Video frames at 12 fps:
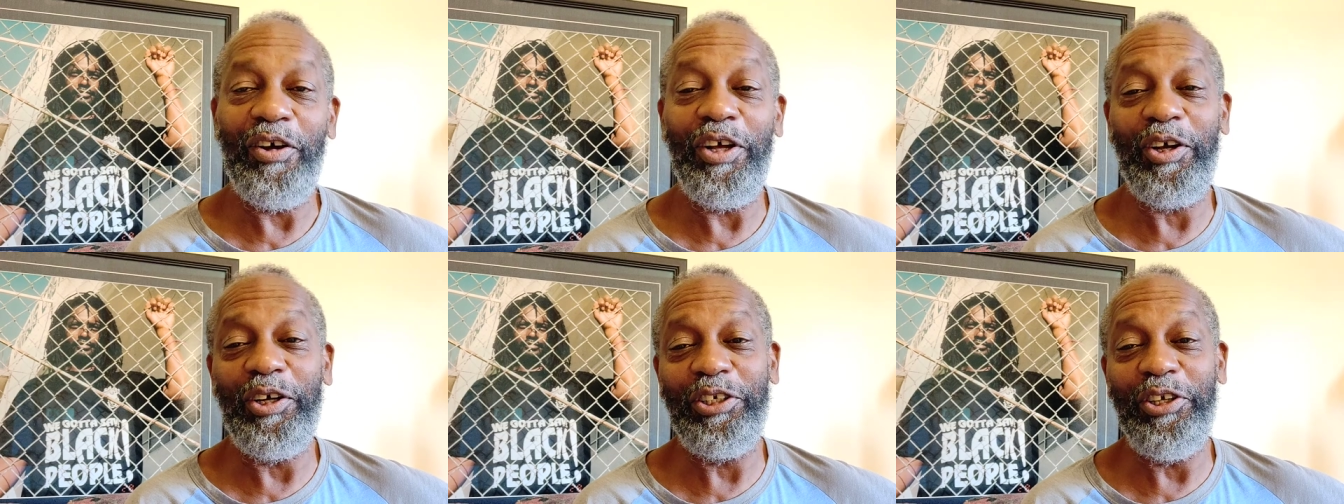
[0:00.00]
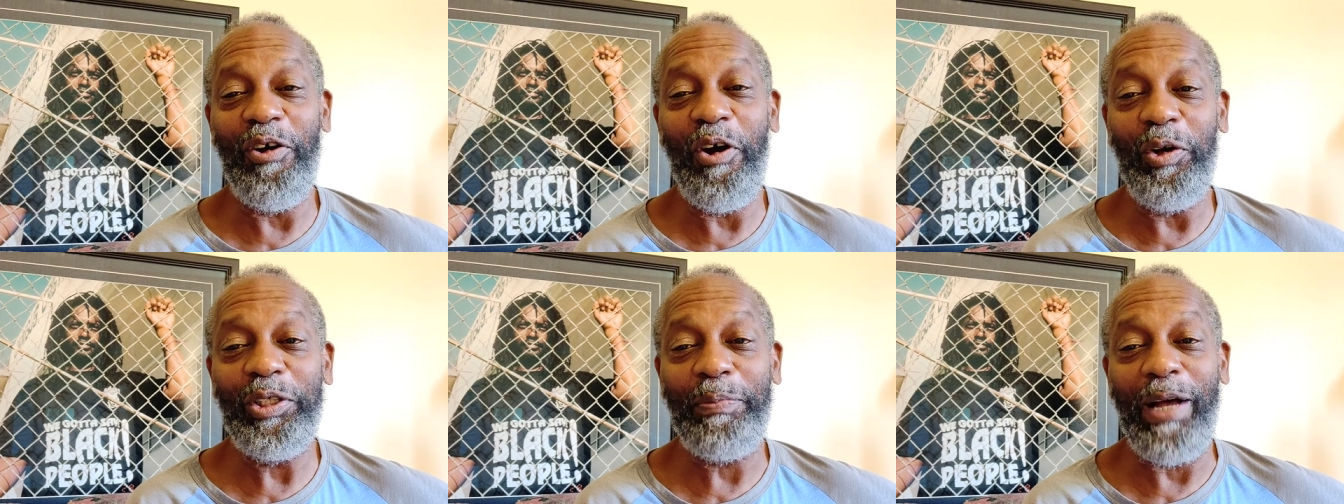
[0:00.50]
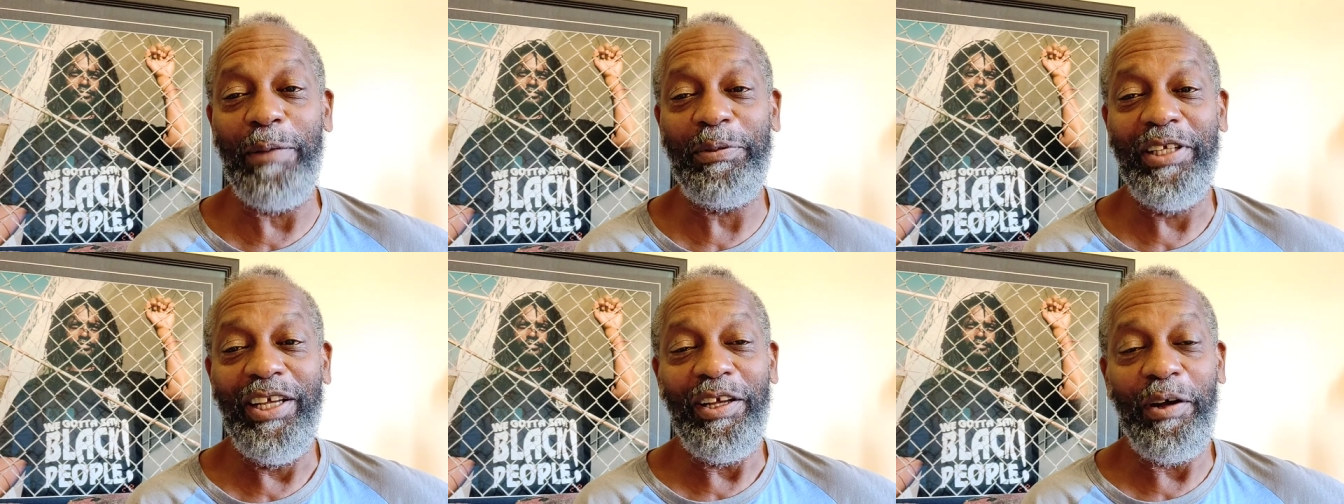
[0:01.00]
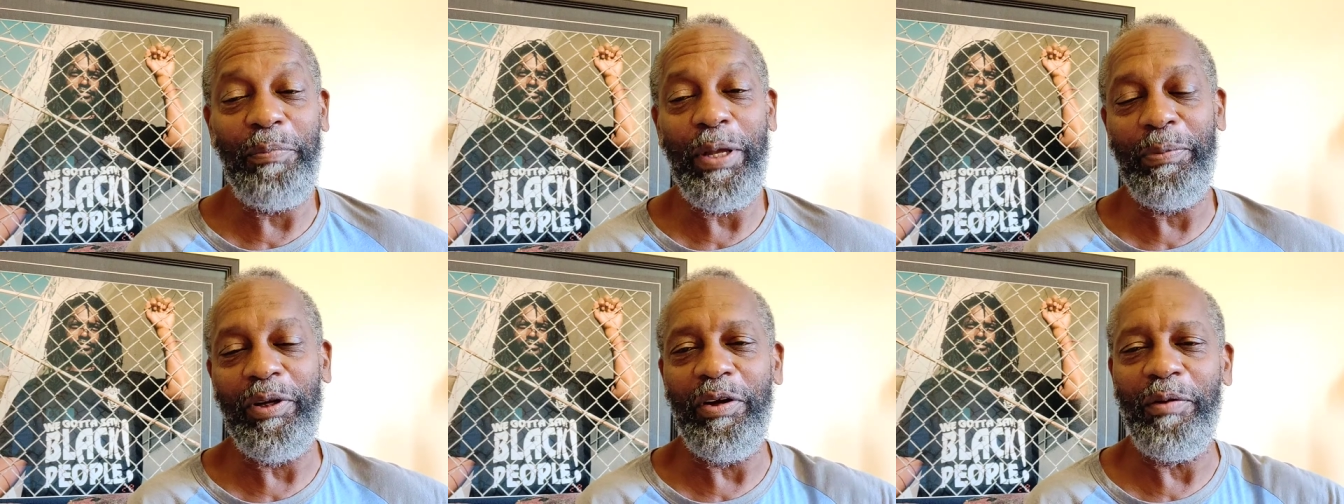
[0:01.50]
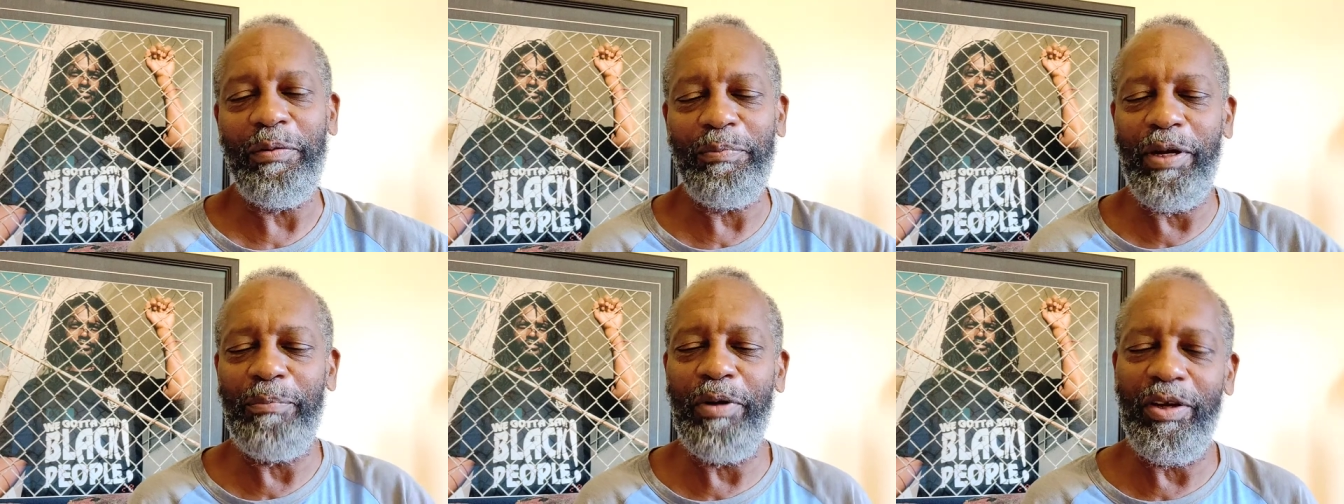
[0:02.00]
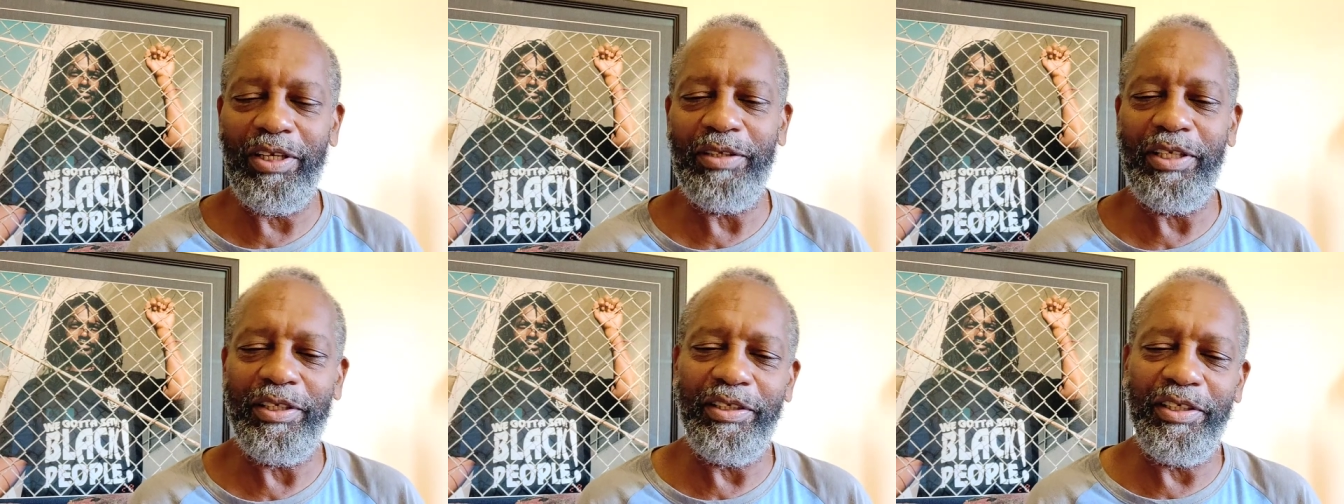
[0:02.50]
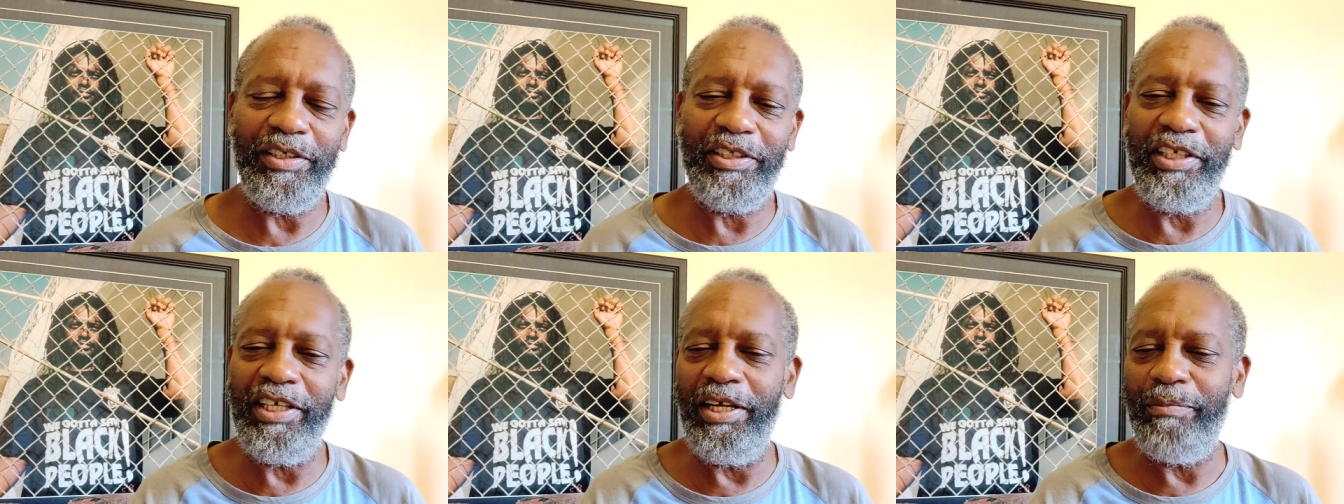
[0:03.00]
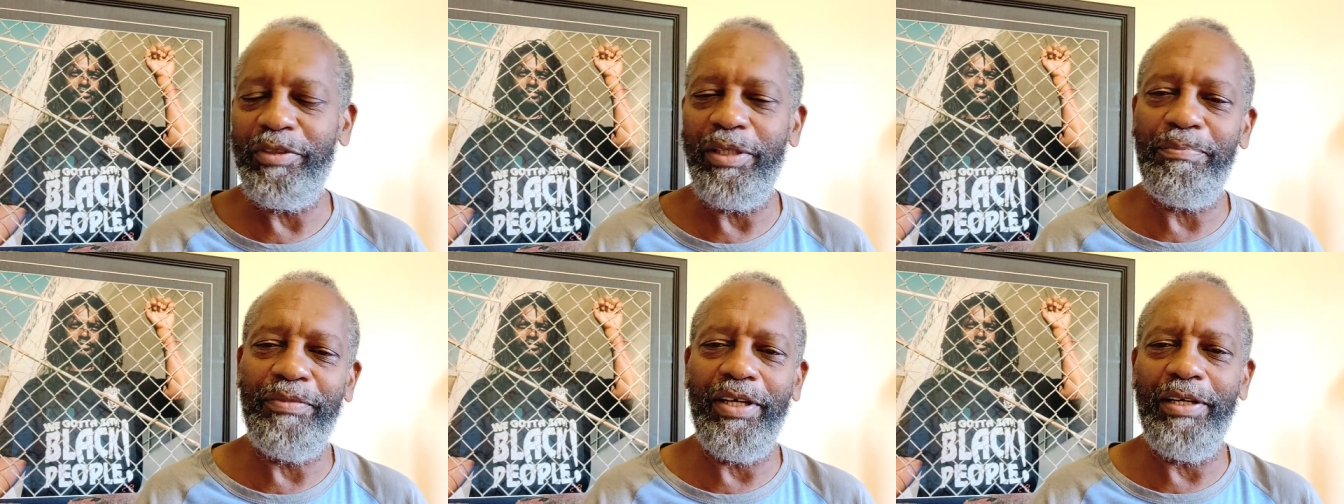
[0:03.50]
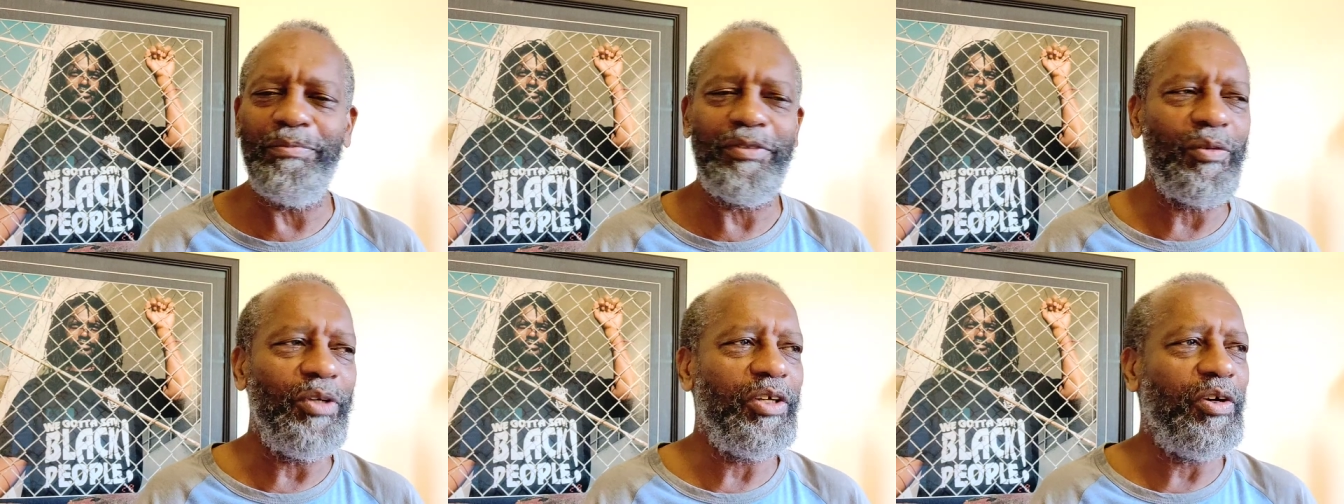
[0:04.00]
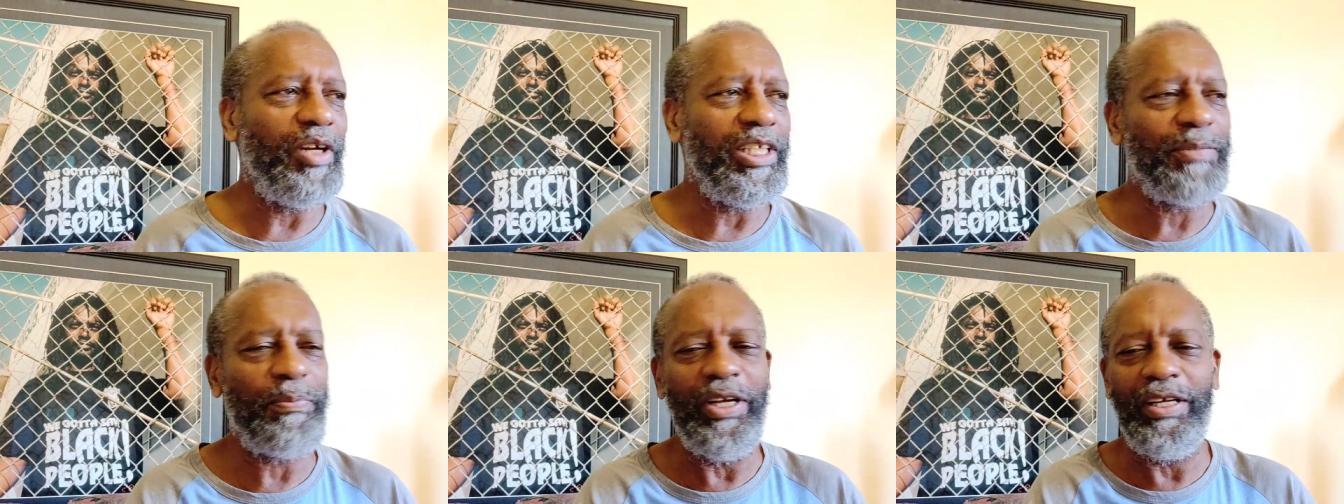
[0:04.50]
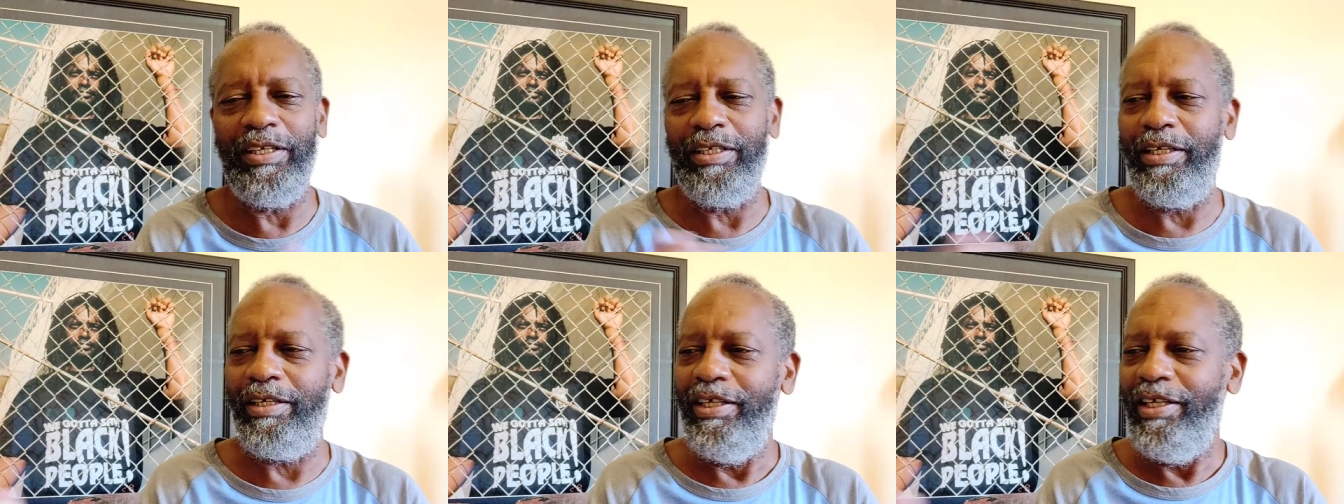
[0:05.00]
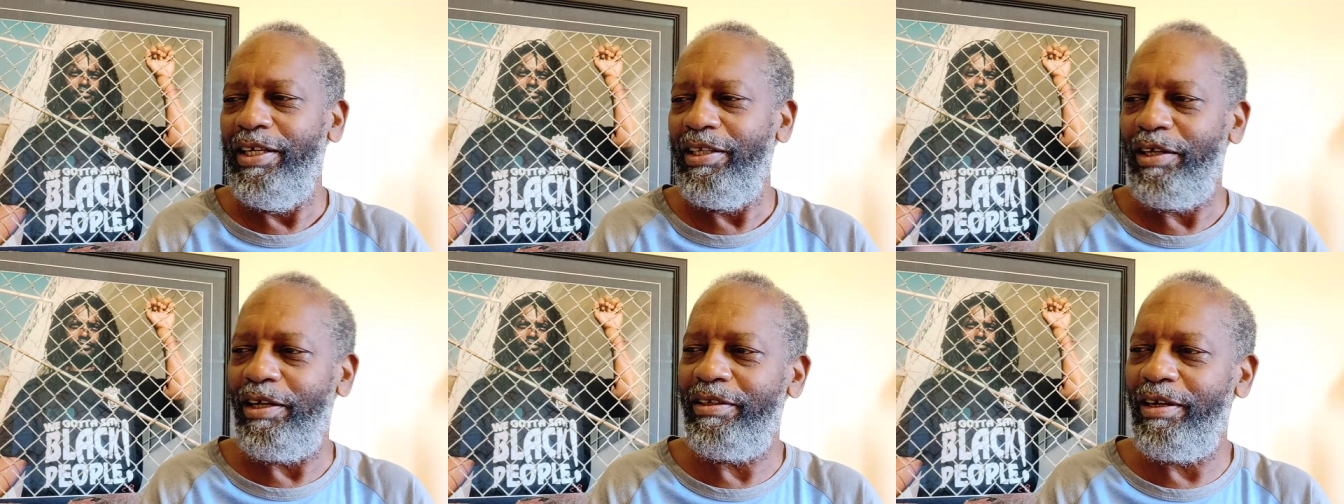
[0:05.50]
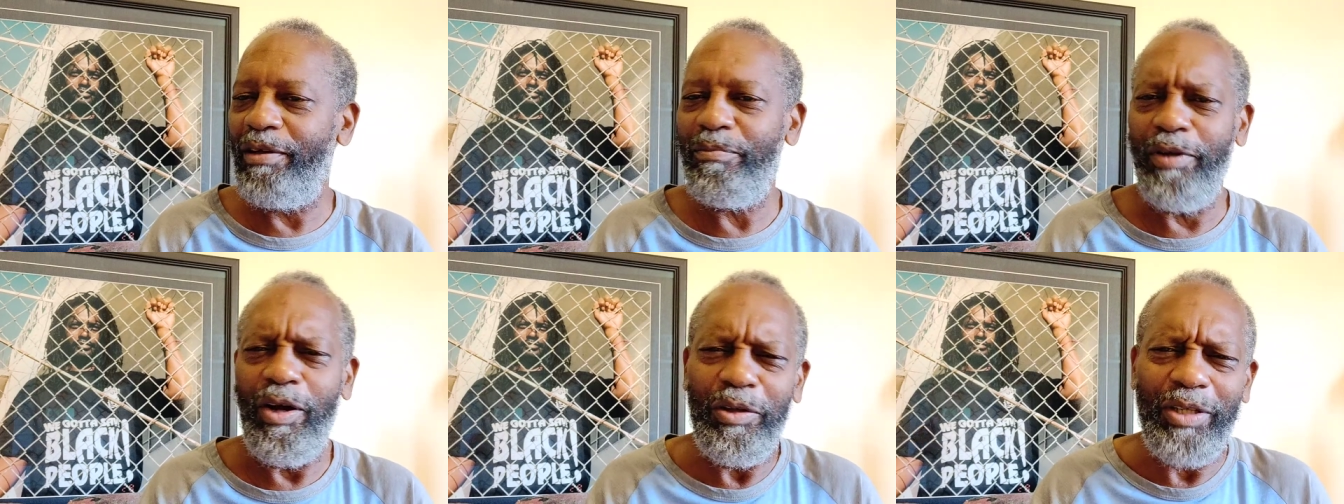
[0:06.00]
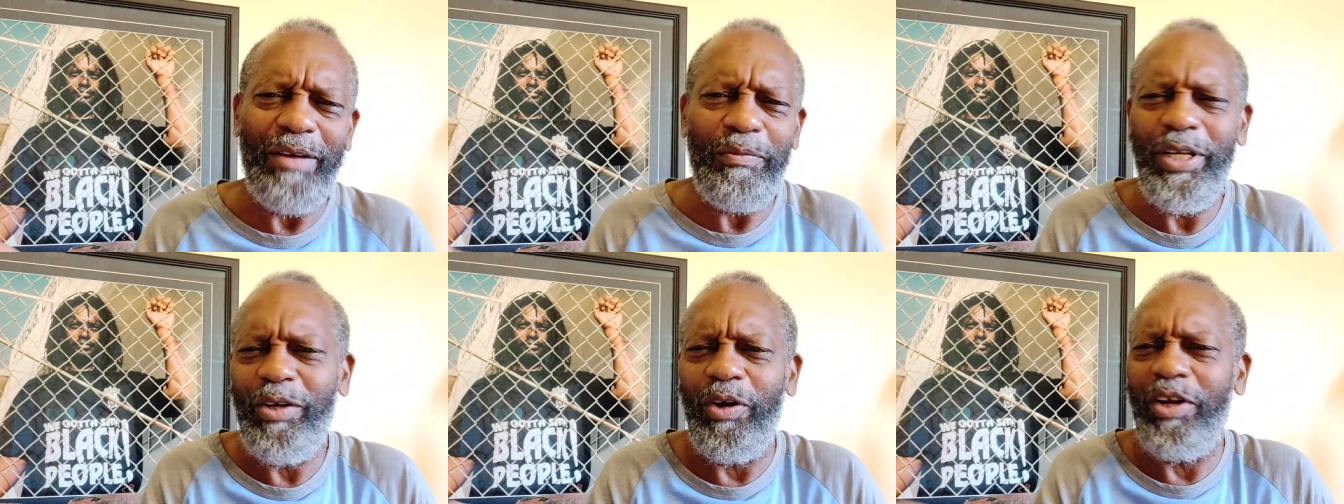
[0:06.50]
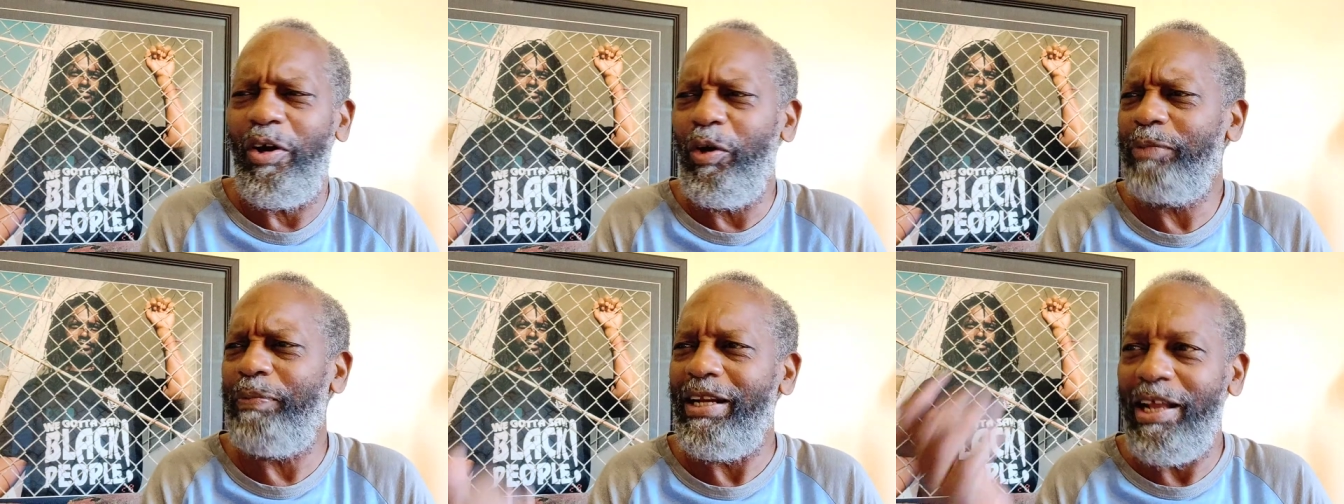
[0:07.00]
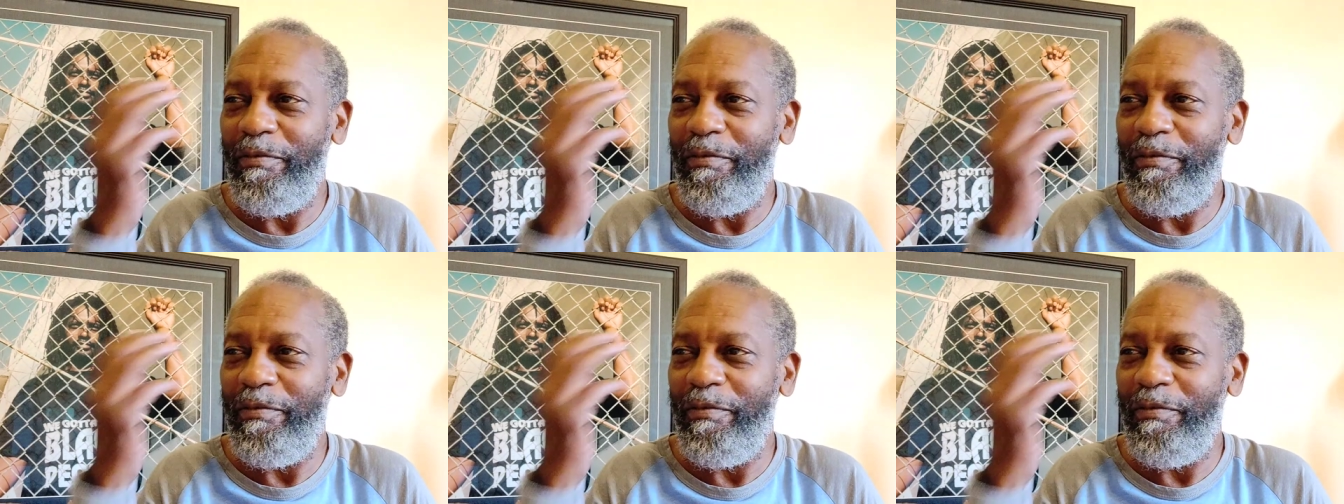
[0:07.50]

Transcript: oh, pipe. Because, you know, hose pipes, uh, people don't know, but, but it's the, um the, the, what do you call it, sprinkler, the, the, the hose, uh, we call it hose pipe.